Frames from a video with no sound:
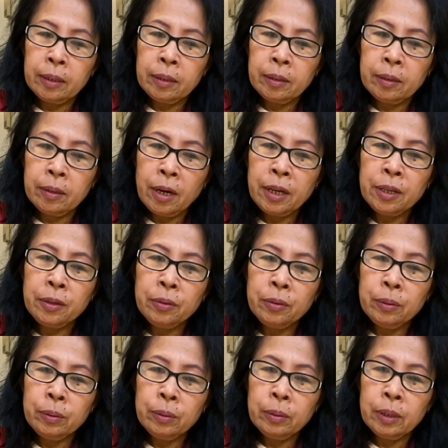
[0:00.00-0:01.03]
try
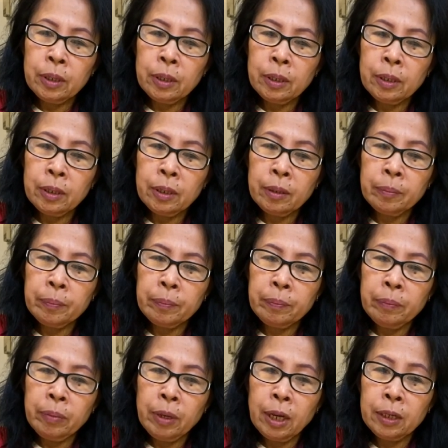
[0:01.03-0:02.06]
to
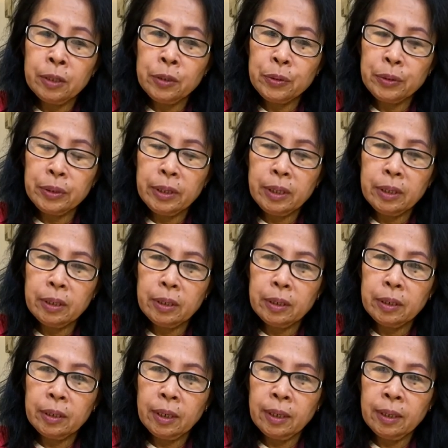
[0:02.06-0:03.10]
plan your
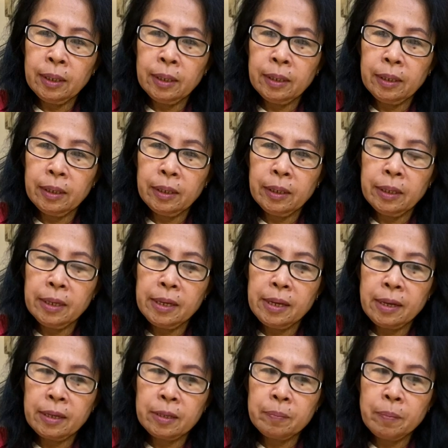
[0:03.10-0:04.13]
dinner early
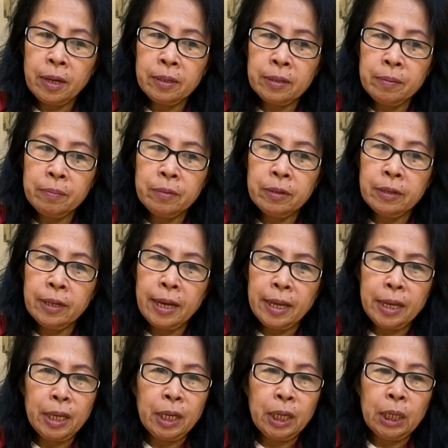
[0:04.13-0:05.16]
as possible.
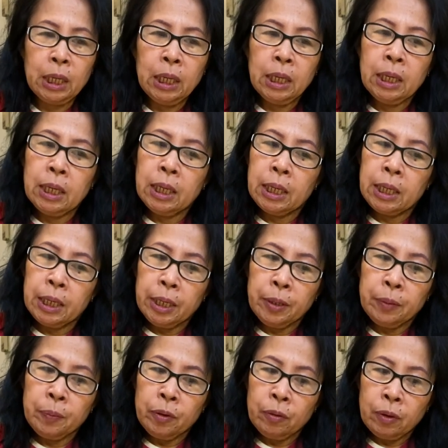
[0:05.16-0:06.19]
Like
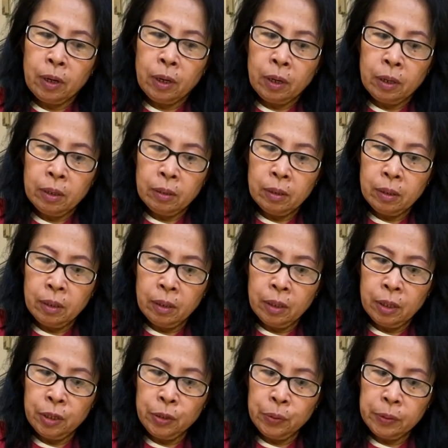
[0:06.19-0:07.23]
if you are
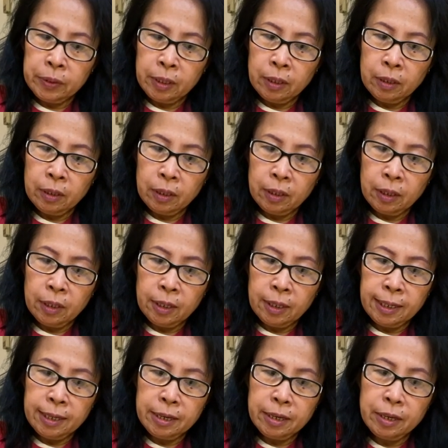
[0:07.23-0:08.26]
using
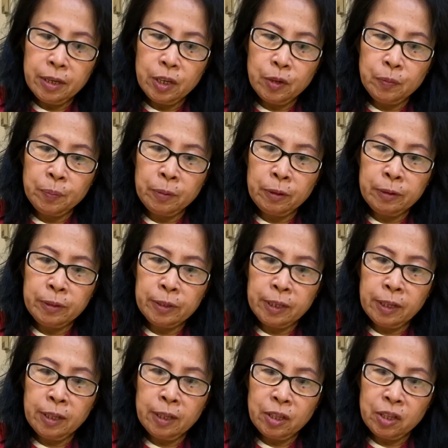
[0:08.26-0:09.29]
a
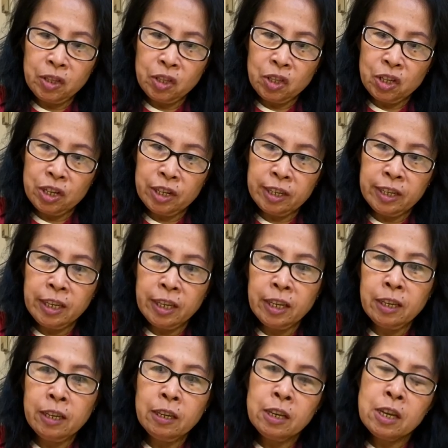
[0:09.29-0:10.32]
frozen
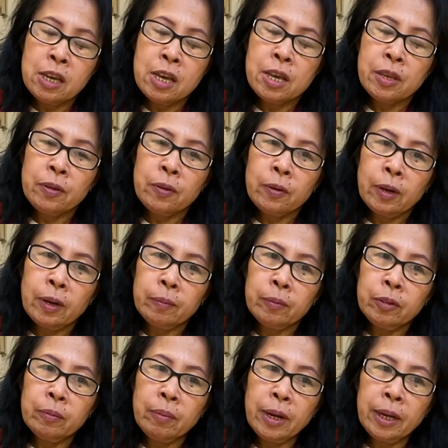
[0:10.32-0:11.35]
turkey, you have to
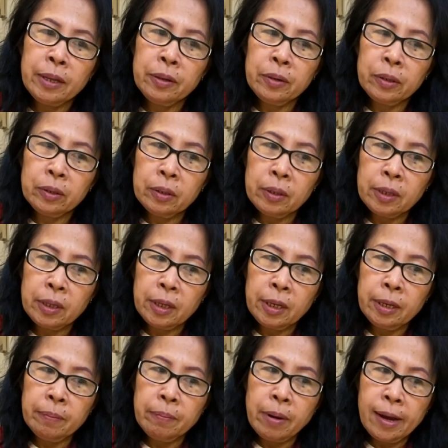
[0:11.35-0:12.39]
buy your turkey
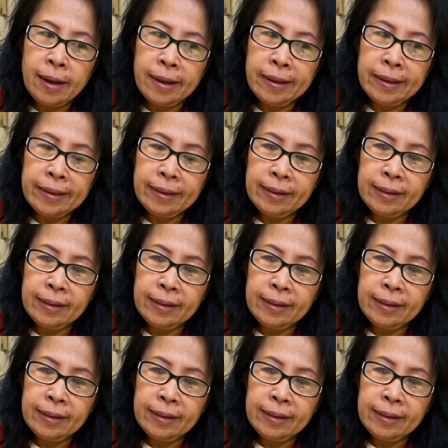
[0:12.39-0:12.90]
by